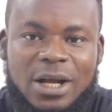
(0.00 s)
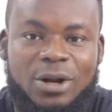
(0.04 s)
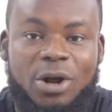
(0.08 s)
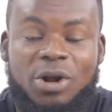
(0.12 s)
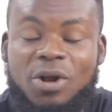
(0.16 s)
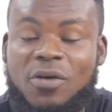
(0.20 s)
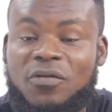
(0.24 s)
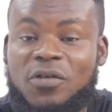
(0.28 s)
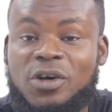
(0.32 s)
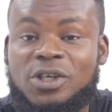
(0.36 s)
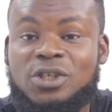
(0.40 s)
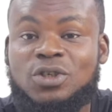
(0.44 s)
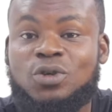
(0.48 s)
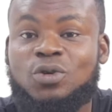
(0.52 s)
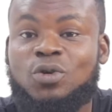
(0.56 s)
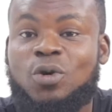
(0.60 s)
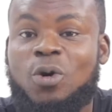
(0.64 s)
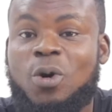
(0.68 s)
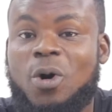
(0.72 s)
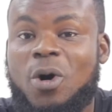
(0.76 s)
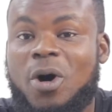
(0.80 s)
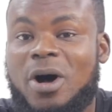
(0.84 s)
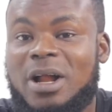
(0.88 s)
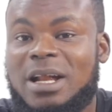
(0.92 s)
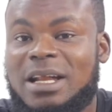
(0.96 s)
A lot of us
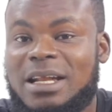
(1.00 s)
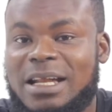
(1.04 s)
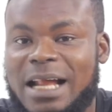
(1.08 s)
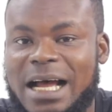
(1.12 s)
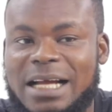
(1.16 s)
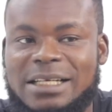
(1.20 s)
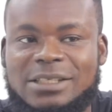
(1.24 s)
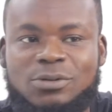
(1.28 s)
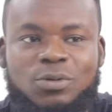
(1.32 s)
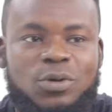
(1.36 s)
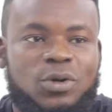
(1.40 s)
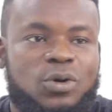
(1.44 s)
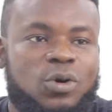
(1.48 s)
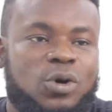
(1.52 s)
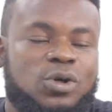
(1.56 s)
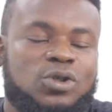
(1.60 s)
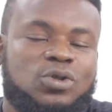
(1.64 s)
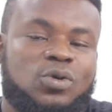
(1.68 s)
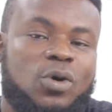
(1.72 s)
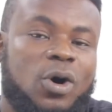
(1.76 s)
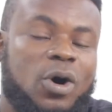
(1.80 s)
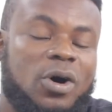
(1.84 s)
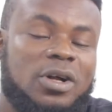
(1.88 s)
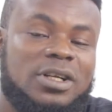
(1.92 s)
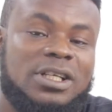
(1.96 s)
go online, we go
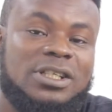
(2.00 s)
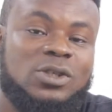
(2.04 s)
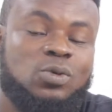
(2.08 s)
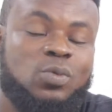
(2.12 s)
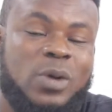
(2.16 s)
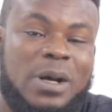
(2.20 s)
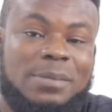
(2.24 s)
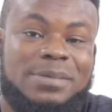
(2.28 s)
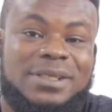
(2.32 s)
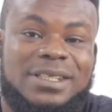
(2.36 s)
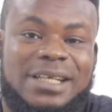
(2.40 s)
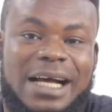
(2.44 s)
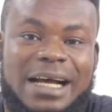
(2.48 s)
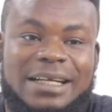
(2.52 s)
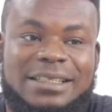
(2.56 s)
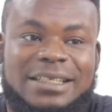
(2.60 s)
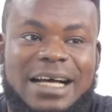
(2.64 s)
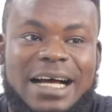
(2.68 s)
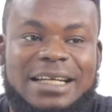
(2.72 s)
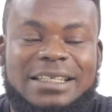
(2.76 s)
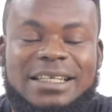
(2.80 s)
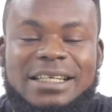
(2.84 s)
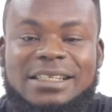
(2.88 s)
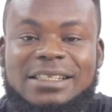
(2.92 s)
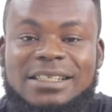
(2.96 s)
to all these websites
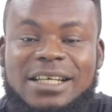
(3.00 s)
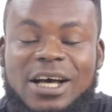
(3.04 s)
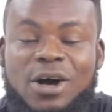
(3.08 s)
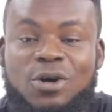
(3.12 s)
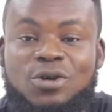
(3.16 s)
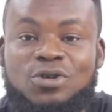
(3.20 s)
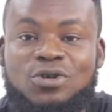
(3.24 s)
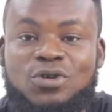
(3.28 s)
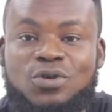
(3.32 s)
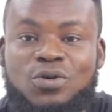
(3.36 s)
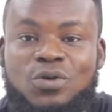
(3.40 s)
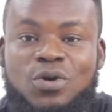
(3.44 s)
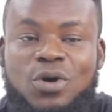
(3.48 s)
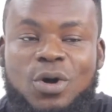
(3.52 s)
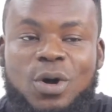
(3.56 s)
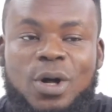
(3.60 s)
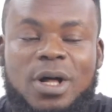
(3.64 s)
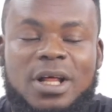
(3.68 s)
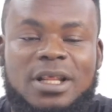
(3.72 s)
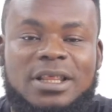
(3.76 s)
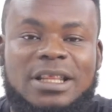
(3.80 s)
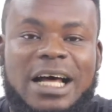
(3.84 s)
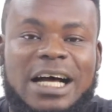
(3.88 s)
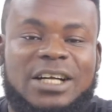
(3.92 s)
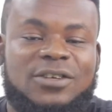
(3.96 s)
and they tell you
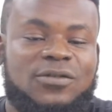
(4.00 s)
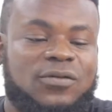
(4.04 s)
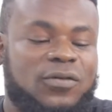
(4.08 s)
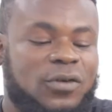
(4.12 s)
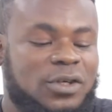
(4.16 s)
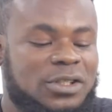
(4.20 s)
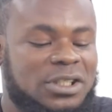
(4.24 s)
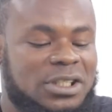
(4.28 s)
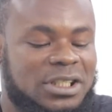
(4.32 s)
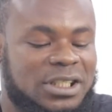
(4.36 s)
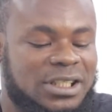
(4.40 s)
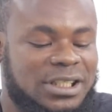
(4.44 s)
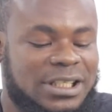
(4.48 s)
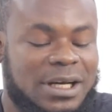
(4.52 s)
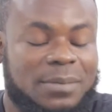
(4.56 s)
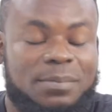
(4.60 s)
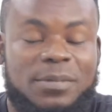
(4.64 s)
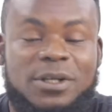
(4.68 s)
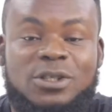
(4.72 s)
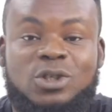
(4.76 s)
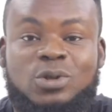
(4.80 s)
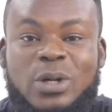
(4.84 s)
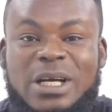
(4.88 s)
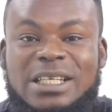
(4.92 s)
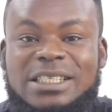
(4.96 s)
that for
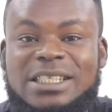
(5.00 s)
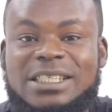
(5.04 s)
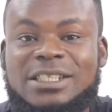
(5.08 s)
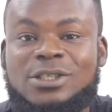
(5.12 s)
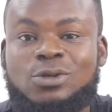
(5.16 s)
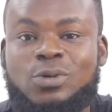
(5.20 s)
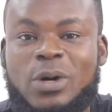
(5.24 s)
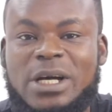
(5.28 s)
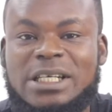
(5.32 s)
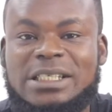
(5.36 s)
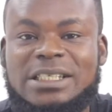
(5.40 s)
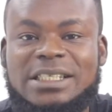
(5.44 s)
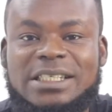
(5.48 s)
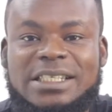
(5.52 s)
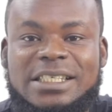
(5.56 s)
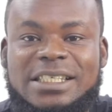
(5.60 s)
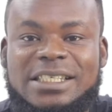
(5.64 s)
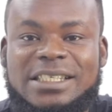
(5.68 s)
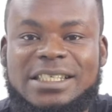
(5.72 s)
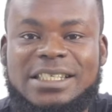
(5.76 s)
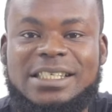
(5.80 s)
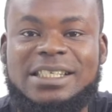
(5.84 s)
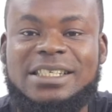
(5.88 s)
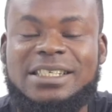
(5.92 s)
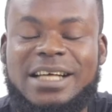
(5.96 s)
December 2020,
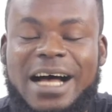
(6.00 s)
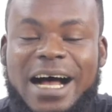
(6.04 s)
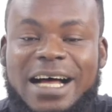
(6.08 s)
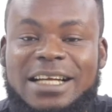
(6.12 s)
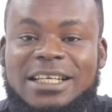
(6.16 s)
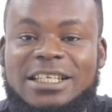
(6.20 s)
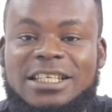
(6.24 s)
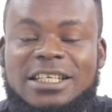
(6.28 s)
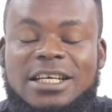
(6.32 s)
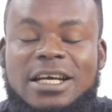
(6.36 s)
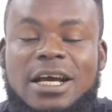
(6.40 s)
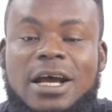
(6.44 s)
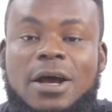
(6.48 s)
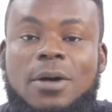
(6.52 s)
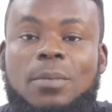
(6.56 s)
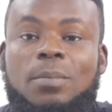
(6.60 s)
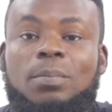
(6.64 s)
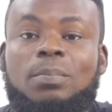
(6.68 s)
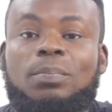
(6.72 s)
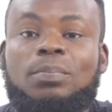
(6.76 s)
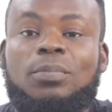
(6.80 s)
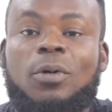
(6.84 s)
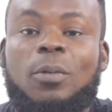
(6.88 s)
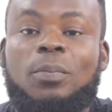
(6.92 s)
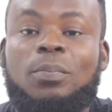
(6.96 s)
these are the
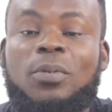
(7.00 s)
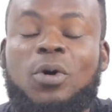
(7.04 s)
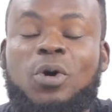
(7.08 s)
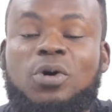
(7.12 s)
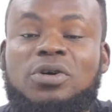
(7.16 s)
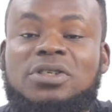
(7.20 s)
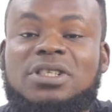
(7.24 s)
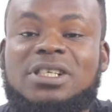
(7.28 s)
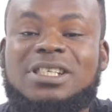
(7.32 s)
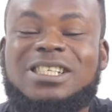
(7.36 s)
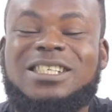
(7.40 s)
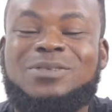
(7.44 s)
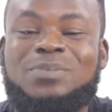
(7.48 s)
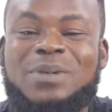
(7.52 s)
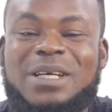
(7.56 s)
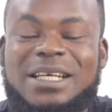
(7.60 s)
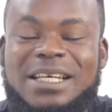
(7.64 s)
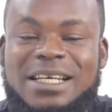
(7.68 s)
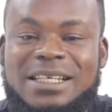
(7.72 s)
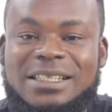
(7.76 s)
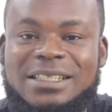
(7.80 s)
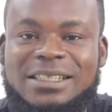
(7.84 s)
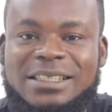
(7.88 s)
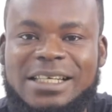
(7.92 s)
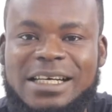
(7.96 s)
proposed
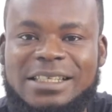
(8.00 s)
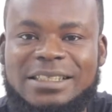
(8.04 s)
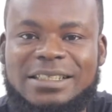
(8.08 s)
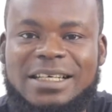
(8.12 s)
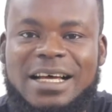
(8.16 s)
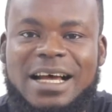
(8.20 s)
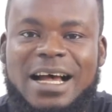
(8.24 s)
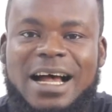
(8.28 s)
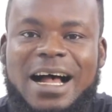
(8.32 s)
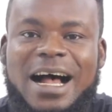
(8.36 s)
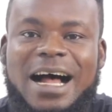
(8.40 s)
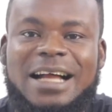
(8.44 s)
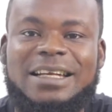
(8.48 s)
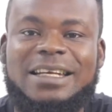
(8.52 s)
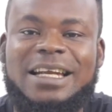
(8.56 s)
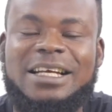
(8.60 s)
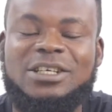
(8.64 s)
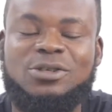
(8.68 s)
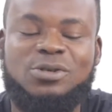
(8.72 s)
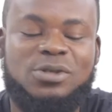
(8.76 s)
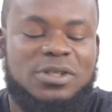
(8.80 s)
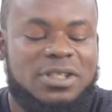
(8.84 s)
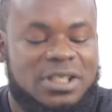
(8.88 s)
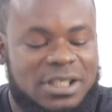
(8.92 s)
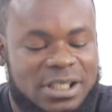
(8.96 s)
speaking tests. And
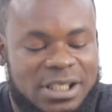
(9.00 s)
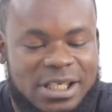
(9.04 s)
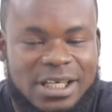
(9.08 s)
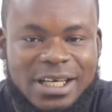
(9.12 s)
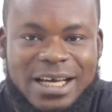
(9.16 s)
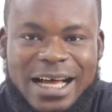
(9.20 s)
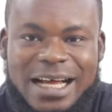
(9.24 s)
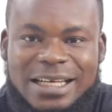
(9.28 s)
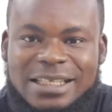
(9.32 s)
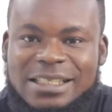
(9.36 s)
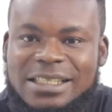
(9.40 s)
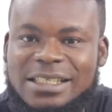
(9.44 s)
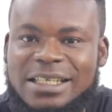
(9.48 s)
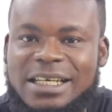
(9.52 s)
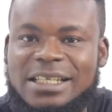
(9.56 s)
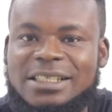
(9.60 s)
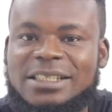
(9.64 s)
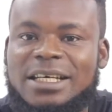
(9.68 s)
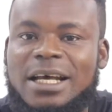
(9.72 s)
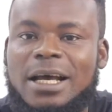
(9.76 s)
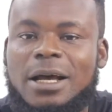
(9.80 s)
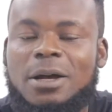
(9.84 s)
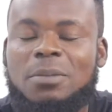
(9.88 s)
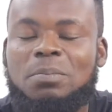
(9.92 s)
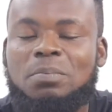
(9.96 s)
then you see
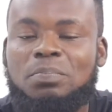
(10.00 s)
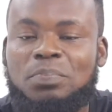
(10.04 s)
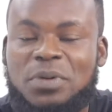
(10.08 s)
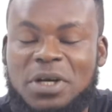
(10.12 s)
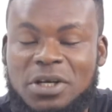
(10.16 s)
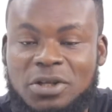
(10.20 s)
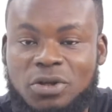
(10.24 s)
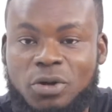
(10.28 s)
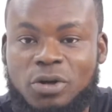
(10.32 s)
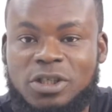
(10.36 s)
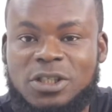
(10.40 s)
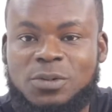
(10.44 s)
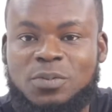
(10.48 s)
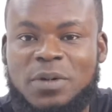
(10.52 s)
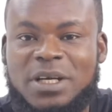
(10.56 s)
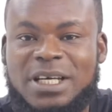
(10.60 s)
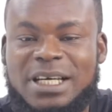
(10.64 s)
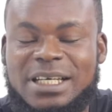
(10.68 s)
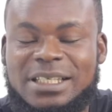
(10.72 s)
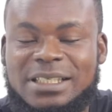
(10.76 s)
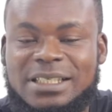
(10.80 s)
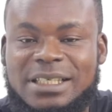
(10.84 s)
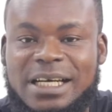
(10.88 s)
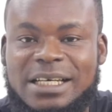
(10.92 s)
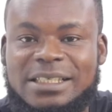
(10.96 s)
candidates pick those
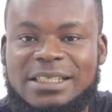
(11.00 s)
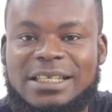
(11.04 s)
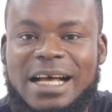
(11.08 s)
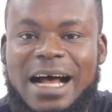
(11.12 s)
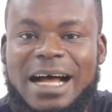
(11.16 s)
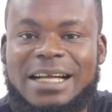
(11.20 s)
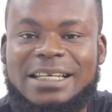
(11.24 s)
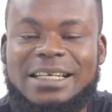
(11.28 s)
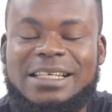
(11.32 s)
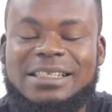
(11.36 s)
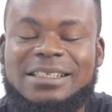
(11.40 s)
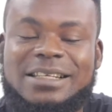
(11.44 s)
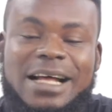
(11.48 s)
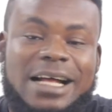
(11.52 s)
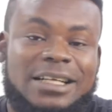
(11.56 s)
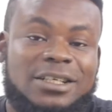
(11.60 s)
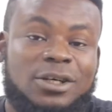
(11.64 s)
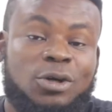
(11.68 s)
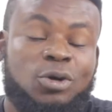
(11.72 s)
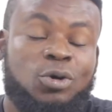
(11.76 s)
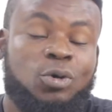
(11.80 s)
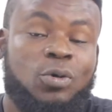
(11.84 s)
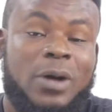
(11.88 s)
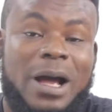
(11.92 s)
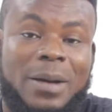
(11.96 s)
speaking tests and they
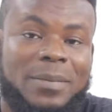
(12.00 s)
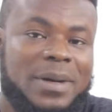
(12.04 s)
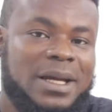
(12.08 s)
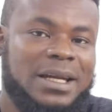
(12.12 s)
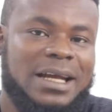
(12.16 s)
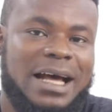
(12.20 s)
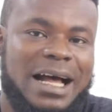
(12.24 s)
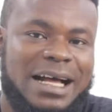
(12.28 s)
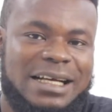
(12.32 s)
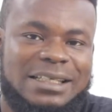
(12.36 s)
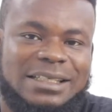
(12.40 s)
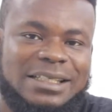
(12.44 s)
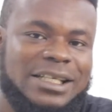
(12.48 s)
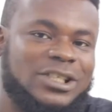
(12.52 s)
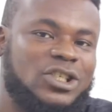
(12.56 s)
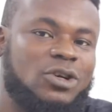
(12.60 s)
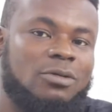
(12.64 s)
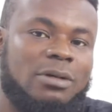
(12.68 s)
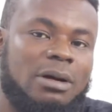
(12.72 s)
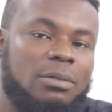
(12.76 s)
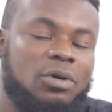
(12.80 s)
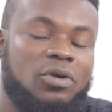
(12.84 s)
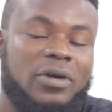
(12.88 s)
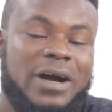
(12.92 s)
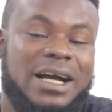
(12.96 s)
start cramming answers or
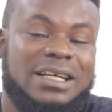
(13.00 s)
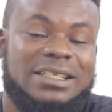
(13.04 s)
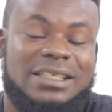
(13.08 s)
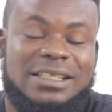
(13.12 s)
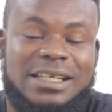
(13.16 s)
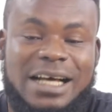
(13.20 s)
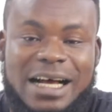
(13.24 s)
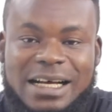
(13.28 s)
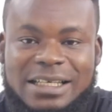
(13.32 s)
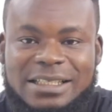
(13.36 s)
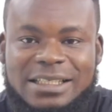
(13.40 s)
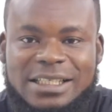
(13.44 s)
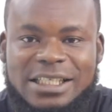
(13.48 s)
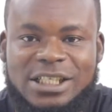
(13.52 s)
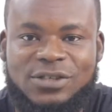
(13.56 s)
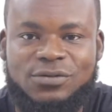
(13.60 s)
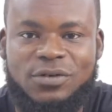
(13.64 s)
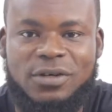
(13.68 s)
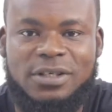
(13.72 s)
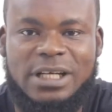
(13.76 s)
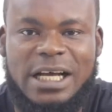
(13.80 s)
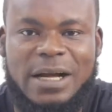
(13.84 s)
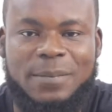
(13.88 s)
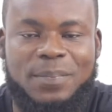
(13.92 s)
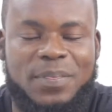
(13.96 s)
memorizing answers
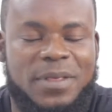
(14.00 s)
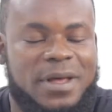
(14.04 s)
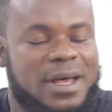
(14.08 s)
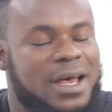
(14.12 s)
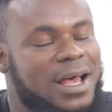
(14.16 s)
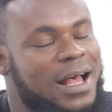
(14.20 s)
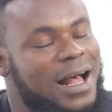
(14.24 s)
for them.